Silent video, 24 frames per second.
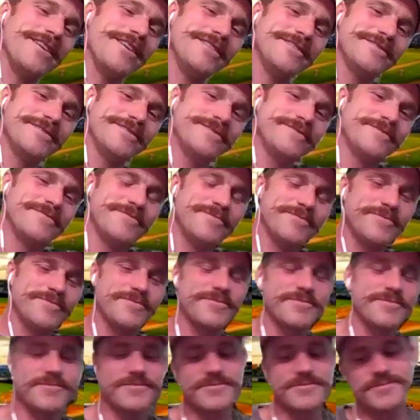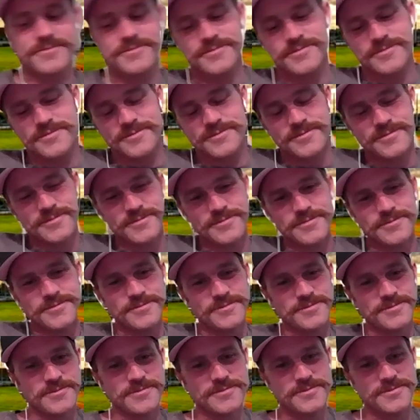hard work, a lot of
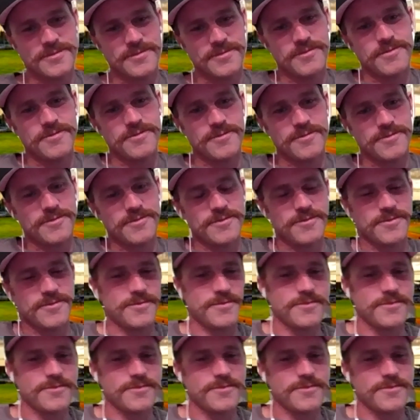dedication, but here we